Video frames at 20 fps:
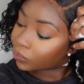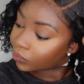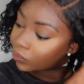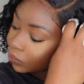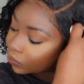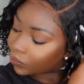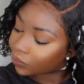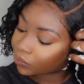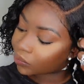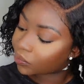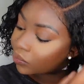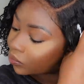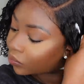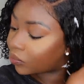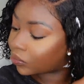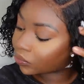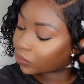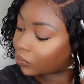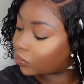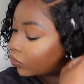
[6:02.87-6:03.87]
it a little bit of
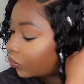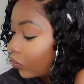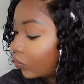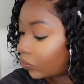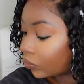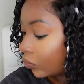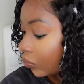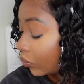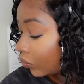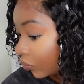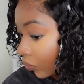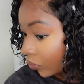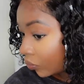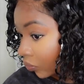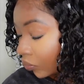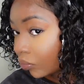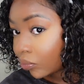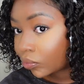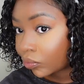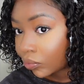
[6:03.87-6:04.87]
a hold. So
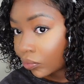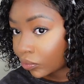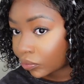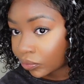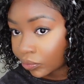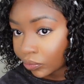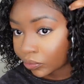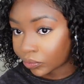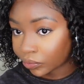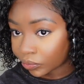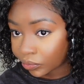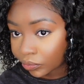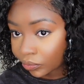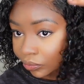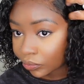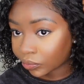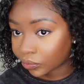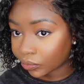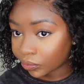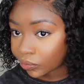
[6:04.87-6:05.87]
if you don't want the
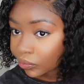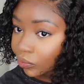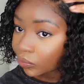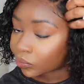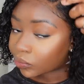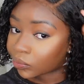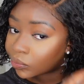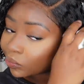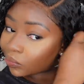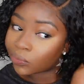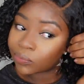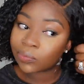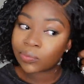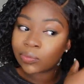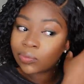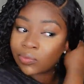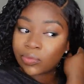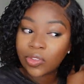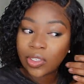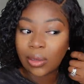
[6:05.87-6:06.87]
crunch, you can add a cream
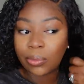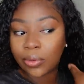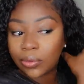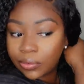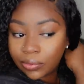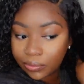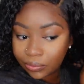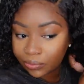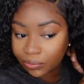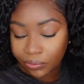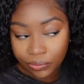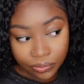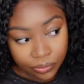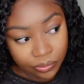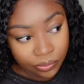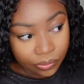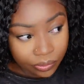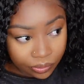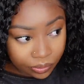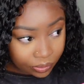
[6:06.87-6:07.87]
underneath or you can add
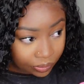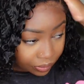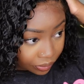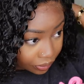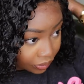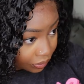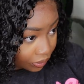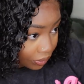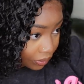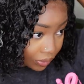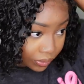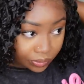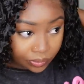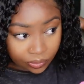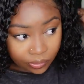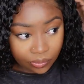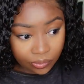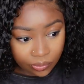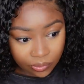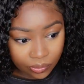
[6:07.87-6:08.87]
it with water and it
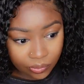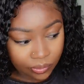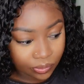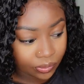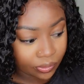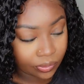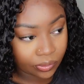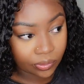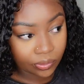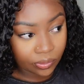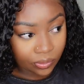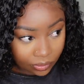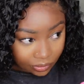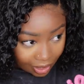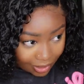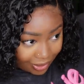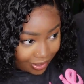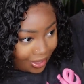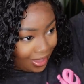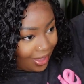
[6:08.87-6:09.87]
definitely will soften